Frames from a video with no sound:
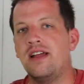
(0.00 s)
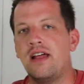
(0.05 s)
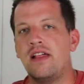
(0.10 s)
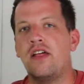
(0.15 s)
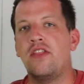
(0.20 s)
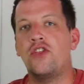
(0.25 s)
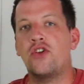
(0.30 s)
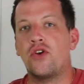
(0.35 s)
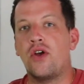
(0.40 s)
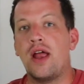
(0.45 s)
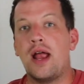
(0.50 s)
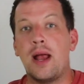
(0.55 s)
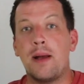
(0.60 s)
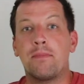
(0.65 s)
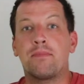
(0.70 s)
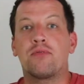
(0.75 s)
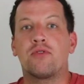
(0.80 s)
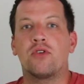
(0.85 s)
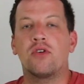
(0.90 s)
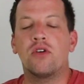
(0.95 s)
and their
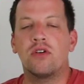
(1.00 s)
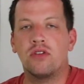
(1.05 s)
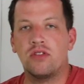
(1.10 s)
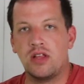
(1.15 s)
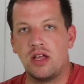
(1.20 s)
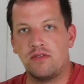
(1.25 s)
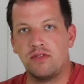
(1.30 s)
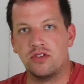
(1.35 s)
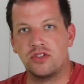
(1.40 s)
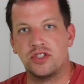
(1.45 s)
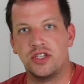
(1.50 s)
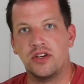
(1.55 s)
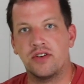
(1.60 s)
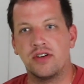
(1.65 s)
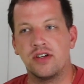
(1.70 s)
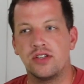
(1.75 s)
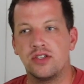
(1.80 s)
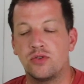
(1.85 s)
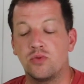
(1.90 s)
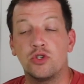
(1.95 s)
Emperor level
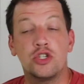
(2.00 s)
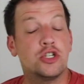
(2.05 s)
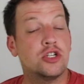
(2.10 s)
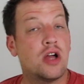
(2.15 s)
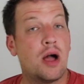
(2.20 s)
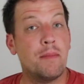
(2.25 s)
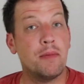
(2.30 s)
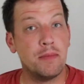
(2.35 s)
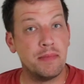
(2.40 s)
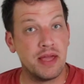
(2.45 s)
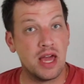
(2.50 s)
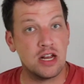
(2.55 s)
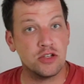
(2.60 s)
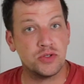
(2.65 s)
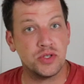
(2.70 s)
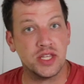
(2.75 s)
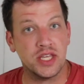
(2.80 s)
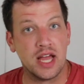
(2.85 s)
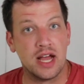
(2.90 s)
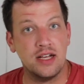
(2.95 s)
series, which I'm gonna be honest
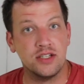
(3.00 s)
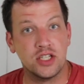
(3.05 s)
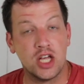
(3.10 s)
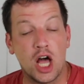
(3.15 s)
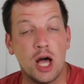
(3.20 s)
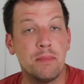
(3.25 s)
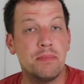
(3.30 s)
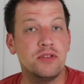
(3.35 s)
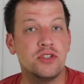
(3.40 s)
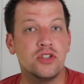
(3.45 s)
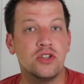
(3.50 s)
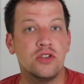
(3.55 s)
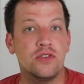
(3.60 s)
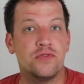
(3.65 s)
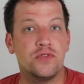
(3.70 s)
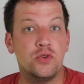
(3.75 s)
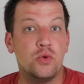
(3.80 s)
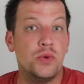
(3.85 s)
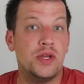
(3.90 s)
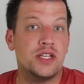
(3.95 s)
with you guys, up until a
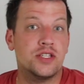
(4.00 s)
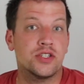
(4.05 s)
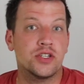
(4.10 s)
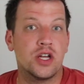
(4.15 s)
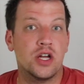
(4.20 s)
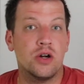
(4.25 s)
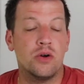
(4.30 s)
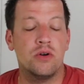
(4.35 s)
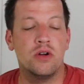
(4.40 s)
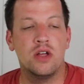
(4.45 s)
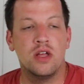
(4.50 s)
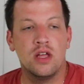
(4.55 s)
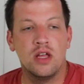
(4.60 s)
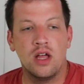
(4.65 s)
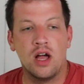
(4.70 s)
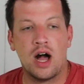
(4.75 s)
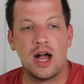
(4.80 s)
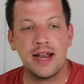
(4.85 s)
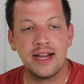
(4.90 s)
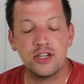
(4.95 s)
few weeks ago,
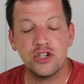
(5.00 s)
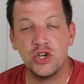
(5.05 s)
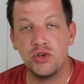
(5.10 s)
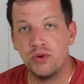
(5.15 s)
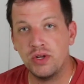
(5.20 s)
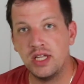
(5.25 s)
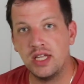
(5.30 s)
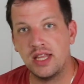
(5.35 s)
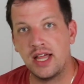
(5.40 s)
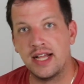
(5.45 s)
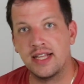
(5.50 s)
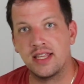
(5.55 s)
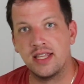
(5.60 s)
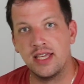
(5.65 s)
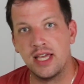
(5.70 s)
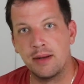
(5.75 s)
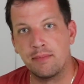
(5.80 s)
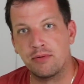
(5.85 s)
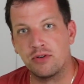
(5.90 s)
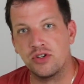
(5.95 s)
I actually really liked
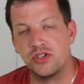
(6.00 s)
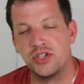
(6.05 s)
the Emperor